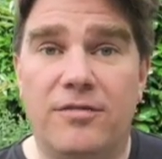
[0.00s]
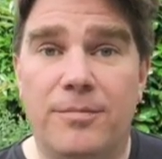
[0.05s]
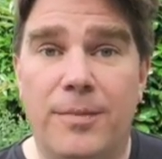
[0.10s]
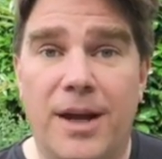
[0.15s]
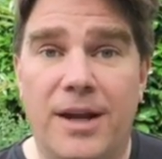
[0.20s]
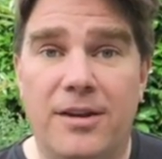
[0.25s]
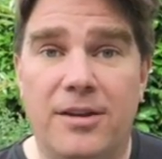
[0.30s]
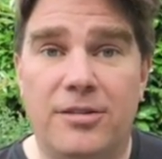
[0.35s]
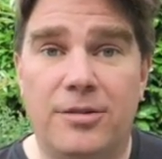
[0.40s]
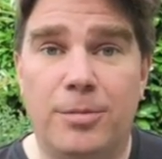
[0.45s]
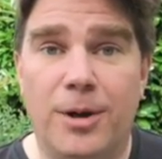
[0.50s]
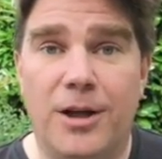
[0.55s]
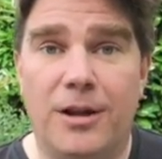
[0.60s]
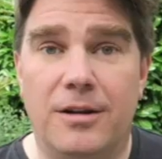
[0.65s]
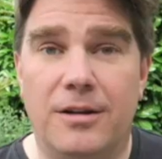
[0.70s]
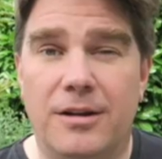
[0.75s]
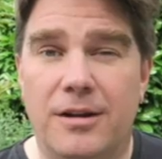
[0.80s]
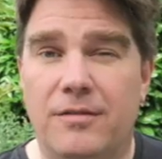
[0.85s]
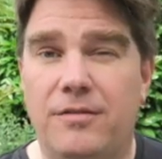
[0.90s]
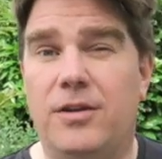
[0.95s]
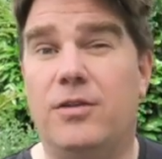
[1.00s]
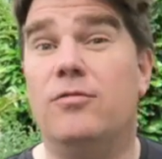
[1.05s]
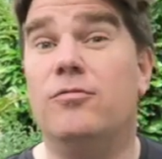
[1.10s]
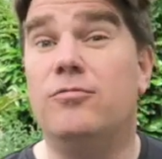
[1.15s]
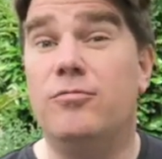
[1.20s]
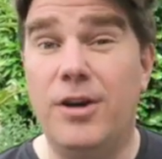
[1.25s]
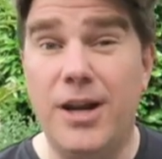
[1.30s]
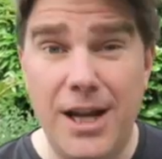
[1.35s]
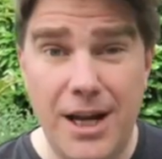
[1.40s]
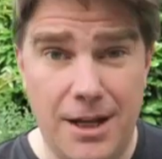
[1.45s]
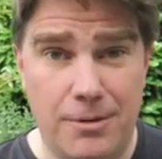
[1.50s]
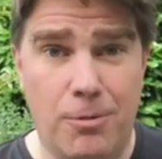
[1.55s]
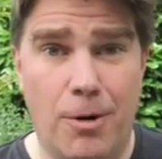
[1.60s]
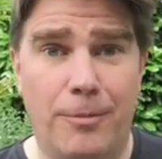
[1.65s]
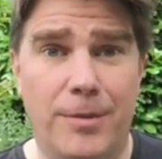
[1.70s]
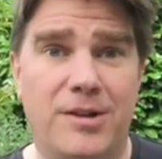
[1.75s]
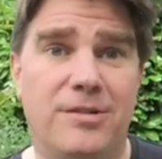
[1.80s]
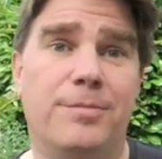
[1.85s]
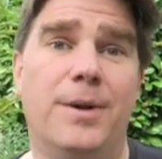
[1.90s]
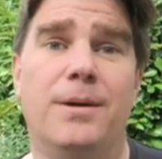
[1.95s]
I've made as well. And if you really
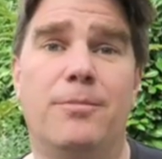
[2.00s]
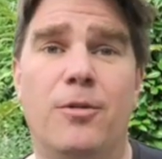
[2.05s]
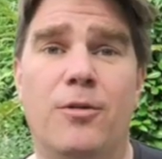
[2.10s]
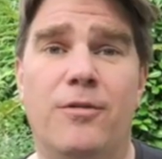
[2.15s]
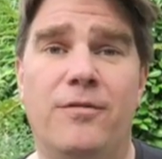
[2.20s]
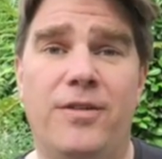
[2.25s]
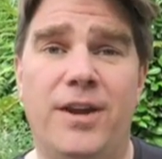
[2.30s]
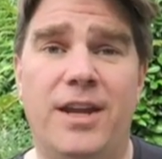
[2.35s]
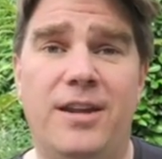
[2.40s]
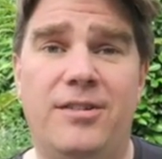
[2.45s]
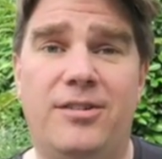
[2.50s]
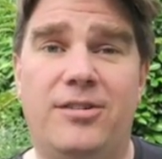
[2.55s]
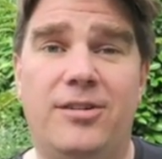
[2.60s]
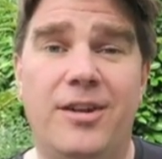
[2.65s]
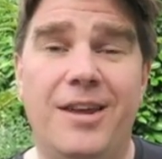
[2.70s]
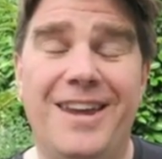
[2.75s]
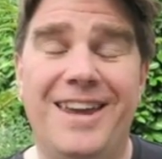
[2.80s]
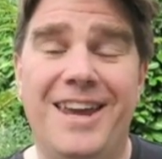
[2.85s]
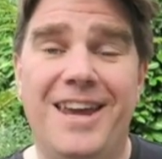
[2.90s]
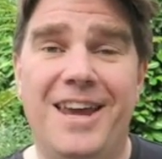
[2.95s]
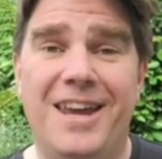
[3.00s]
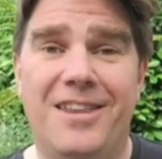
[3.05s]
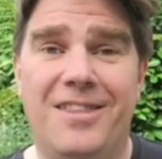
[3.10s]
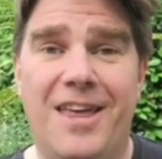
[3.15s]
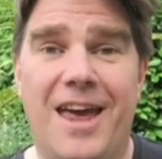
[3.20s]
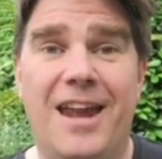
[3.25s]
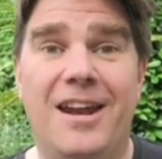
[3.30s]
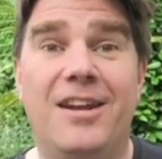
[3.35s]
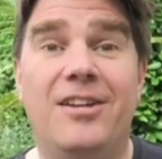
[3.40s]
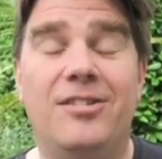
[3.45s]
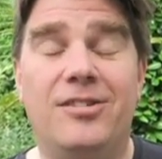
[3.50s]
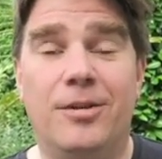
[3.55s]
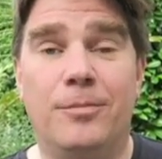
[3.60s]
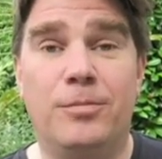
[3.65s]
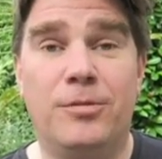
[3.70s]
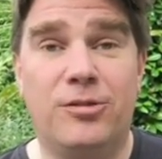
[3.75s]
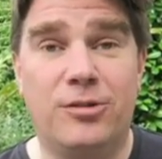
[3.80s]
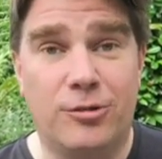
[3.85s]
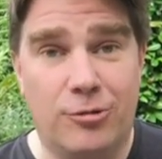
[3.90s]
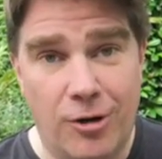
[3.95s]
want me to make more vids, then
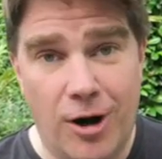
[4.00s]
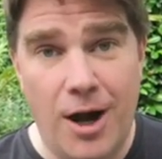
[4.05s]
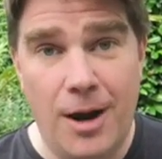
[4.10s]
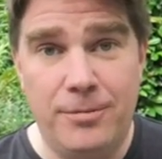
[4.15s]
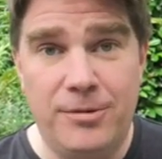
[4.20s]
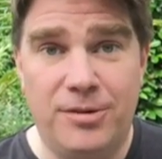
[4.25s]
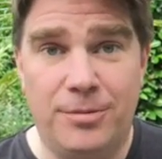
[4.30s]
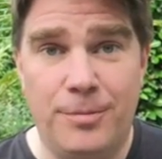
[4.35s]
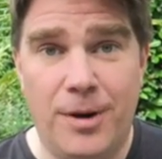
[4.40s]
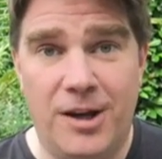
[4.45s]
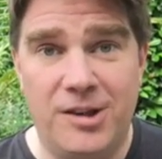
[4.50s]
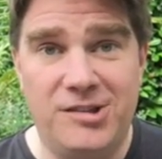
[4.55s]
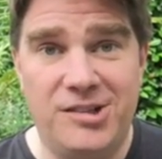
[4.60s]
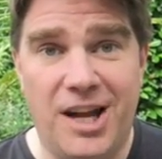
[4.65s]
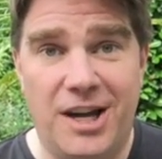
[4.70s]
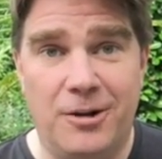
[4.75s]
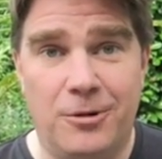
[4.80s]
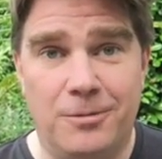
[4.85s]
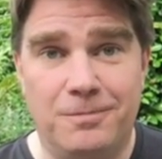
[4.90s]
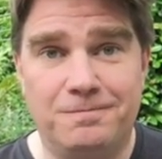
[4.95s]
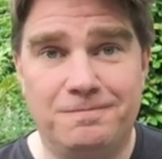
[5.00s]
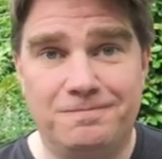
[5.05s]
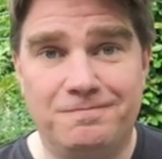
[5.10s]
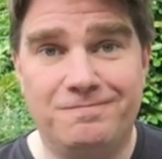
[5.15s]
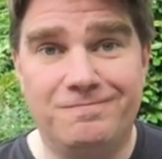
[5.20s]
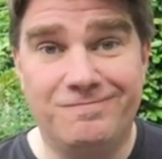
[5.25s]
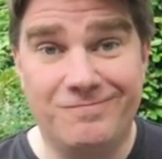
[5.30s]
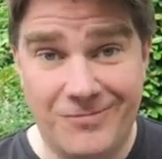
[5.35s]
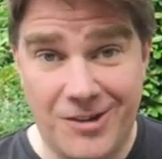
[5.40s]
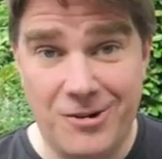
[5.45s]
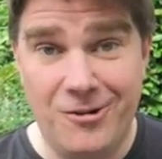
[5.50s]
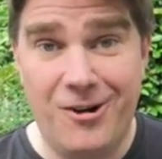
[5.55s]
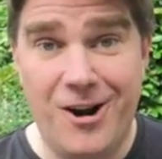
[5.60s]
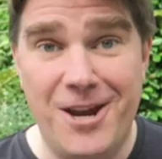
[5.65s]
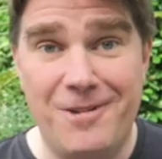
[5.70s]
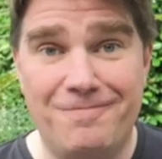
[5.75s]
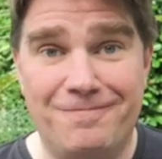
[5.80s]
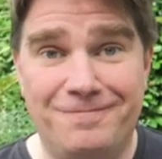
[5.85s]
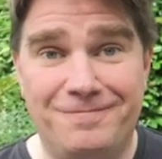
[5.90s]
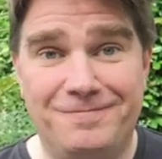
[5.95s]
subscribe to my channel. All
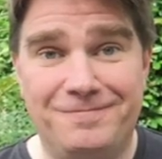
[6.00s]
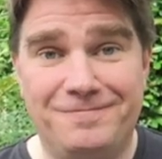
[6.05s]
right?